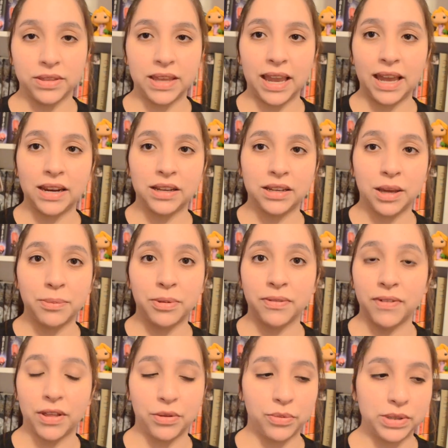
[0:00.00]
They had a couple
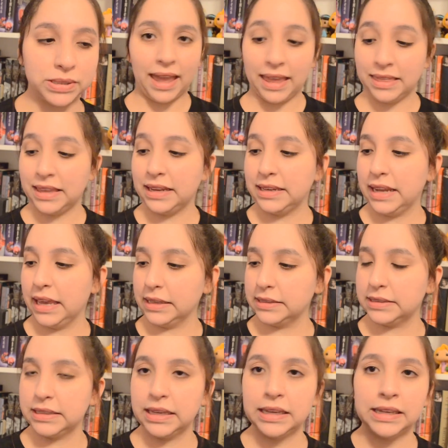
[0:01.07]
of other ones. And then next
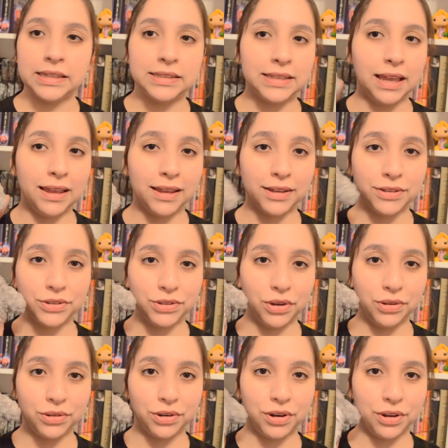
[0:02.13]
is
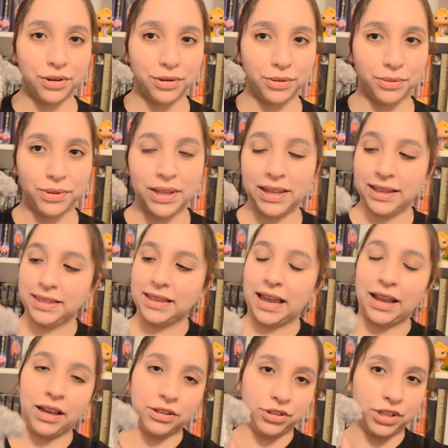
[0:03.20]
Totoro. I
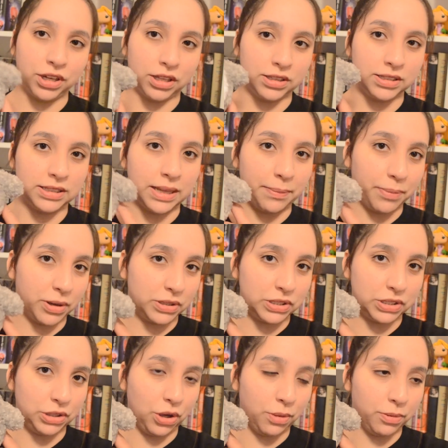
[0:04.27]
actually got this at
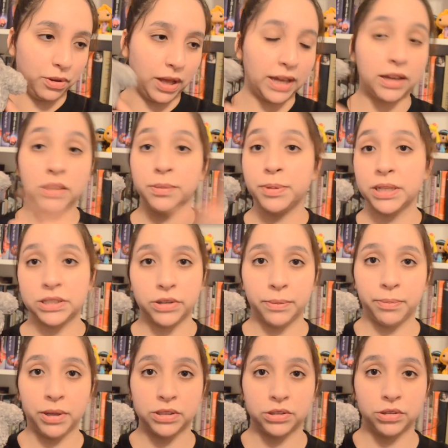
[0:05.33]
Barnes & Noble. I got the puzzle
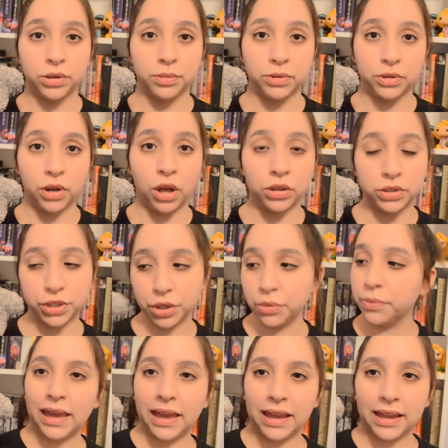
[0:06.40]
at Barnes & Noble also.
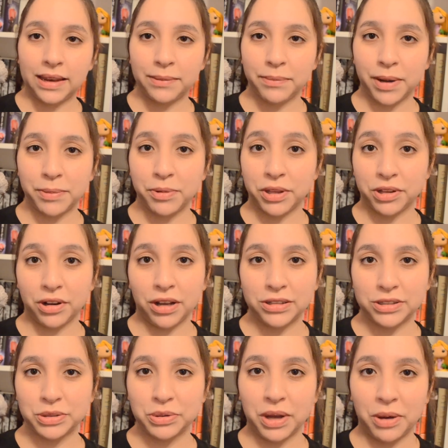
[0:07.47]
And my brother
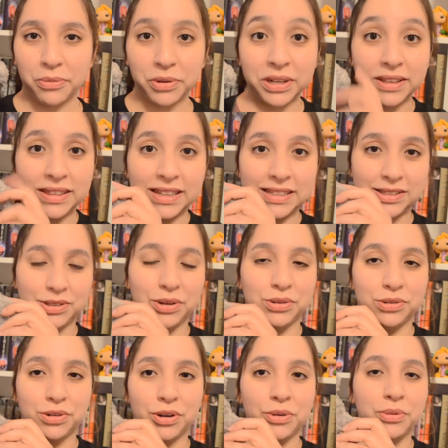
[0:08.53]
also got one of these
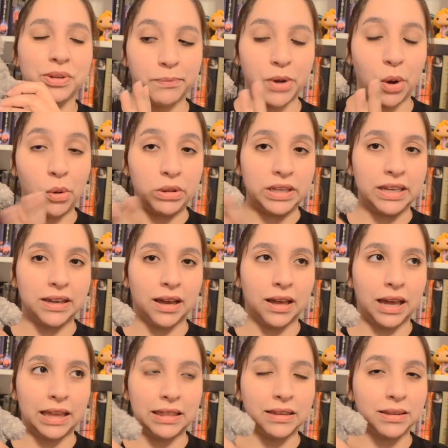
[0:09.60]
Totoro, but only he
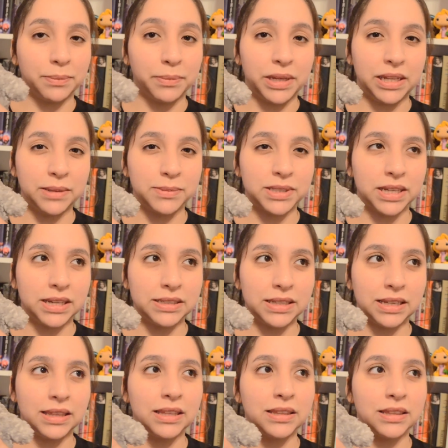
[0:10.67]
got, I think, the medium size.
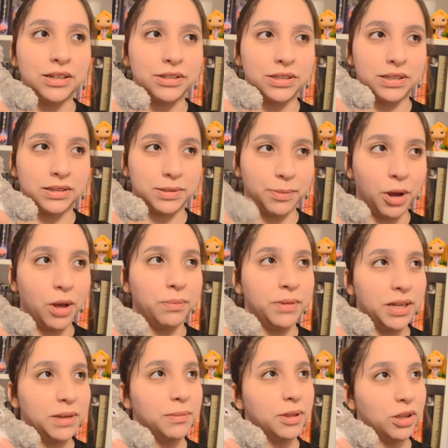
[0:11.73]
I think there's small,
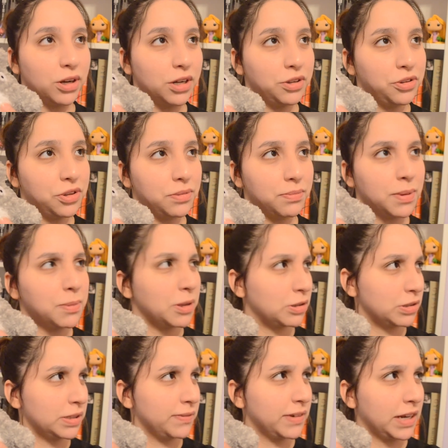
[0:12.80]
medium, and large. Maybe
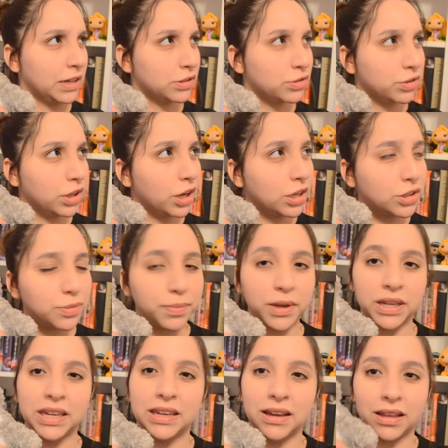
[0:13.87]
there's even extra large,
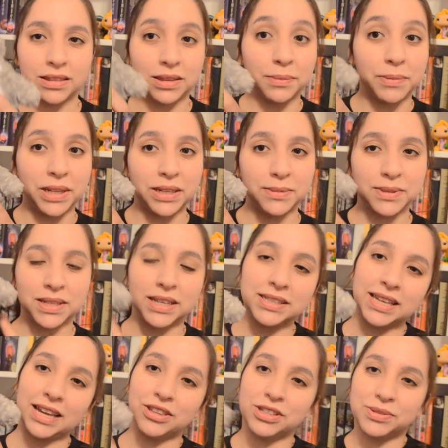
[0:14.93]
but he got the medium size.
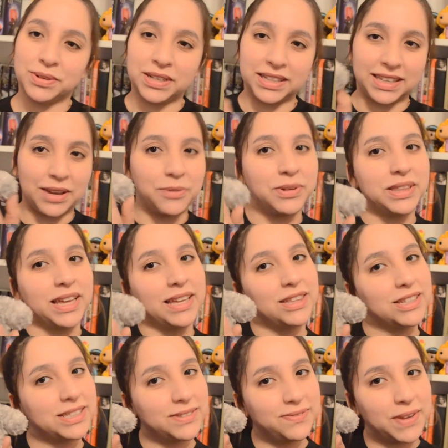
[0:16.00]
I just want to get one that
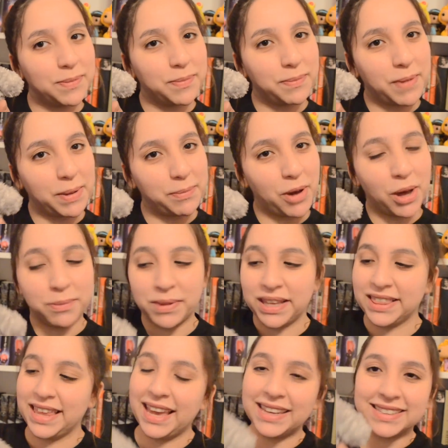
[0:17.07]
just fit in my palm
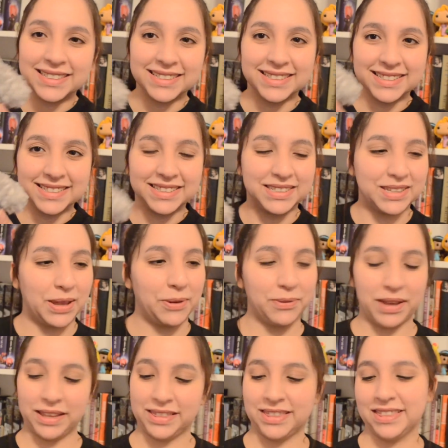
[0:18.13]
like that. So
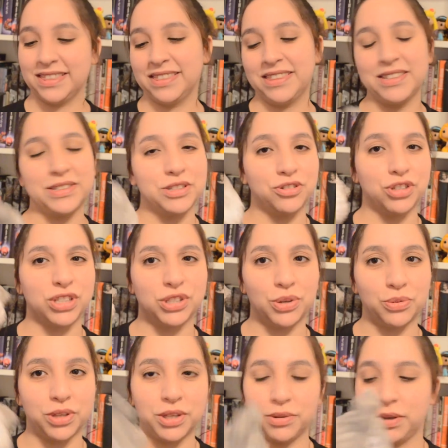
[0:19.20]
this is just
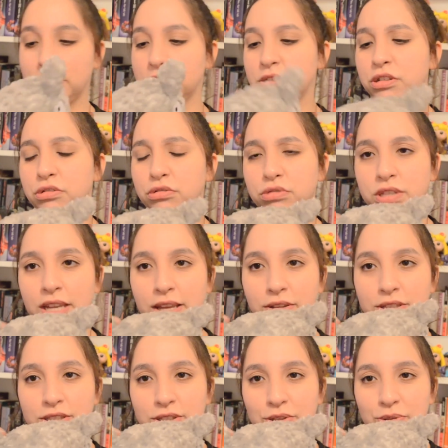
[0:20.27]
so cute in his little tail
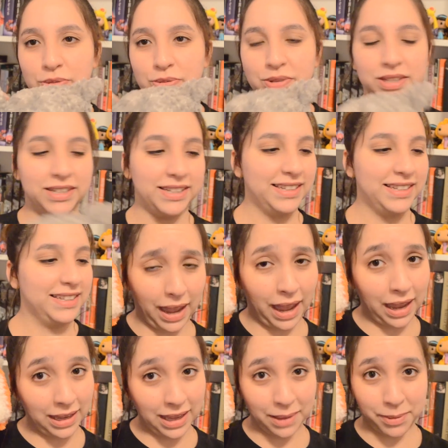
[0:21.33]
suit.
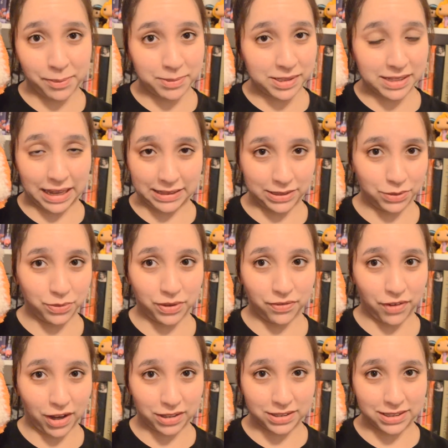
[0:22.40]
I am obsessed with
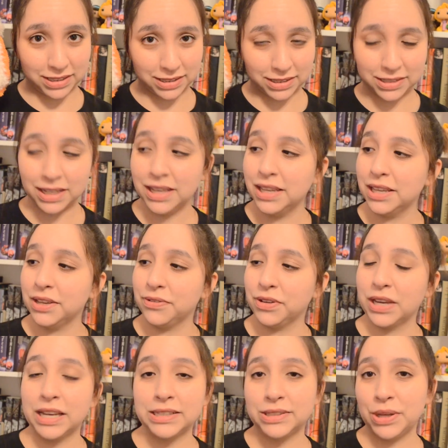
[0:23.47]
foxes. If you
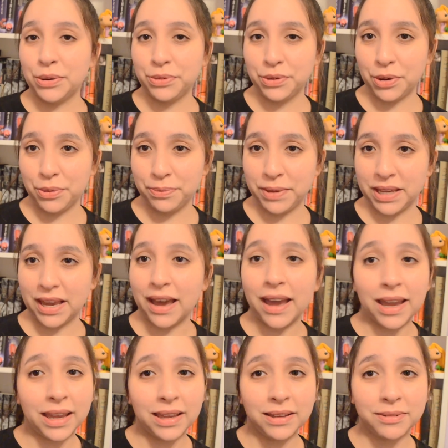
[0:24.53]
guys don't know me,
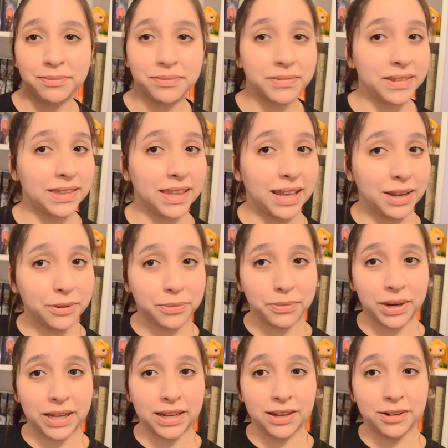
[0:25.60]
I like
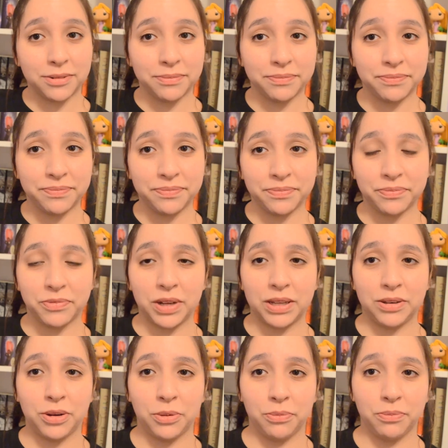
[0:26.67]
right here.
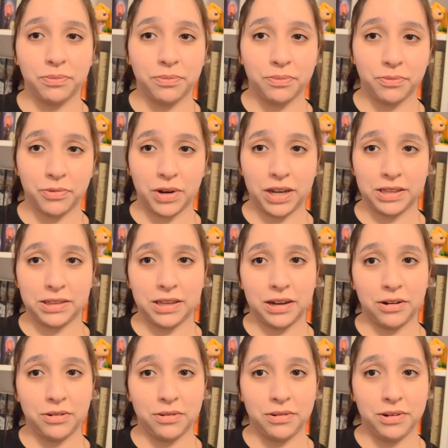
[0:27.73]
Wait, no. Right
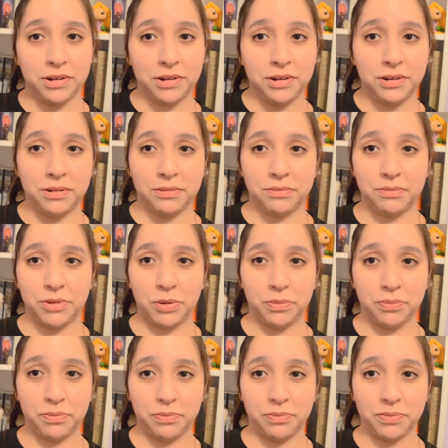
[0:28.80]
there. Nope.
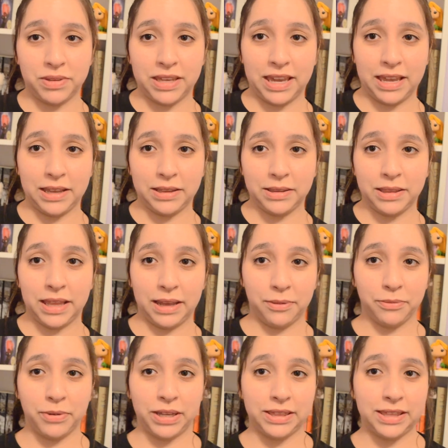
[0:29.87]
Can't.
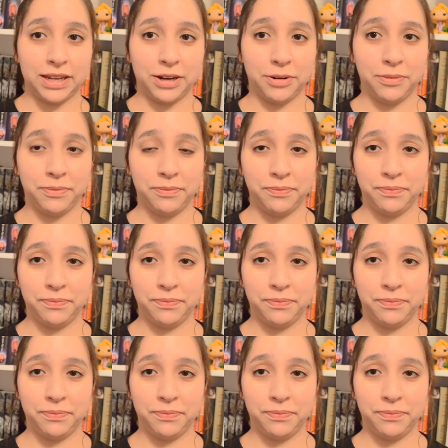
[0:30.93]
Right there.